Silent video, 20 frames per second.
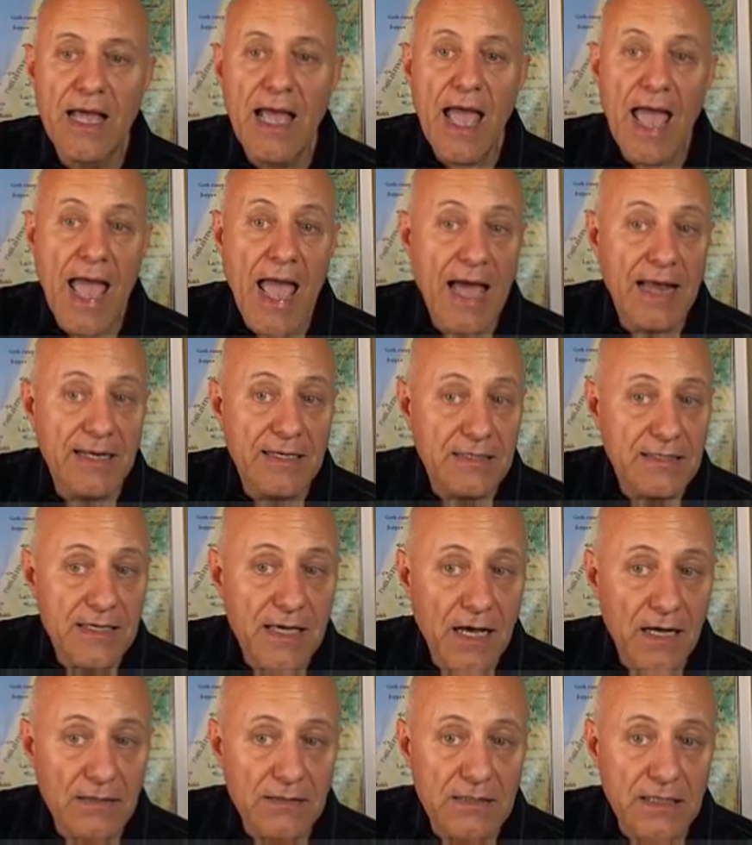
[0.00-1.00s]
and is
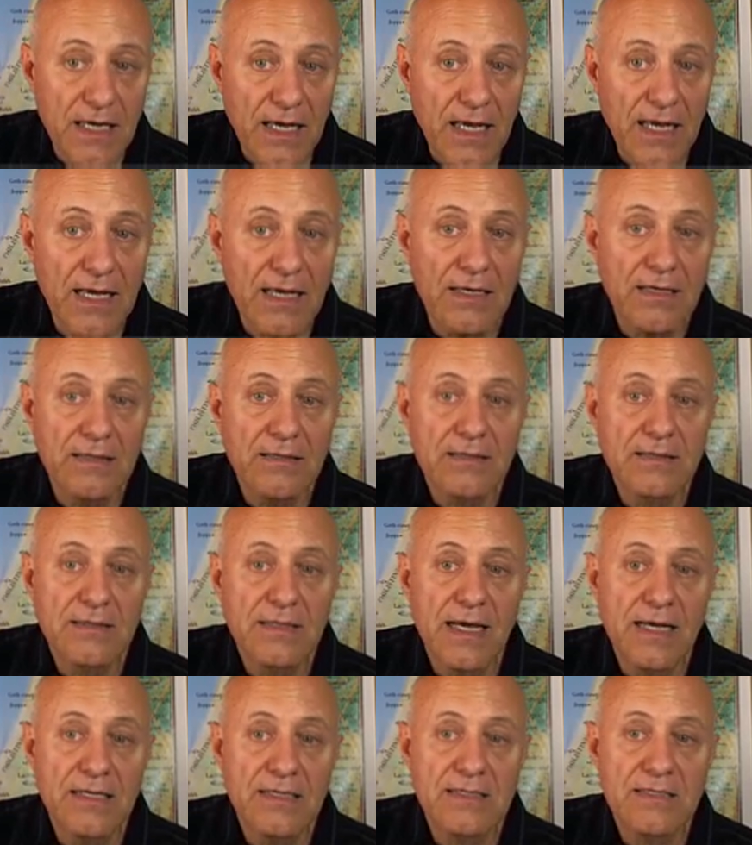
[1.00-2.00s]
guilty,
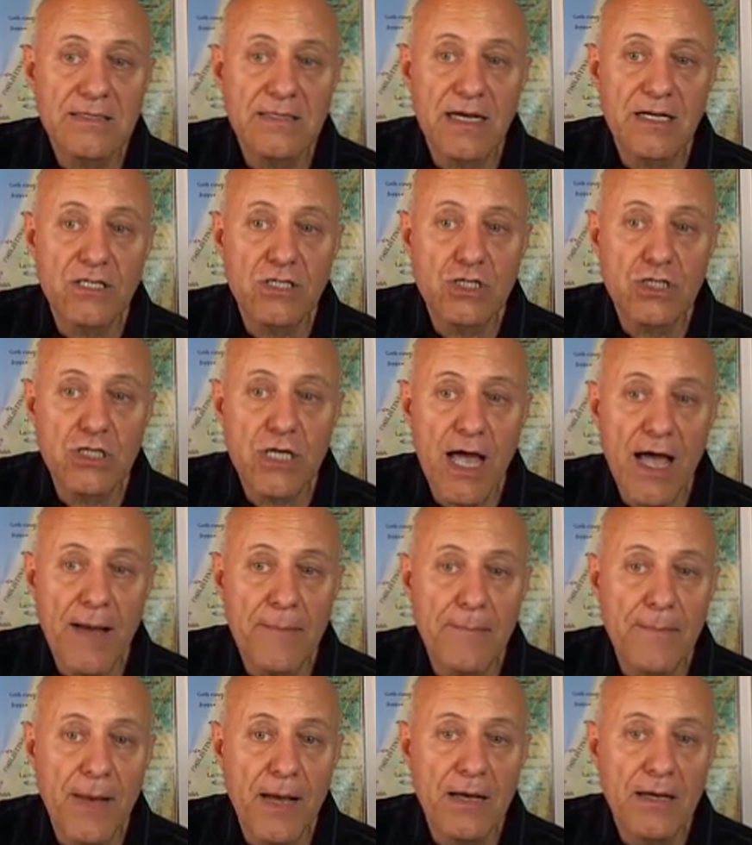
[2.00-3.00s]
that is
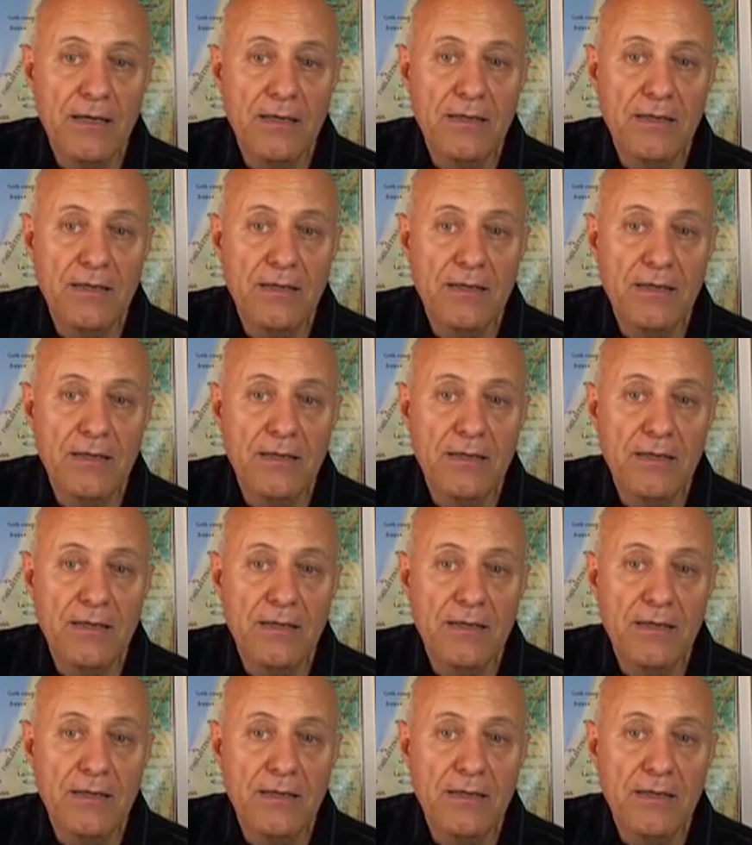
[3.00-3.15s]
Hashem,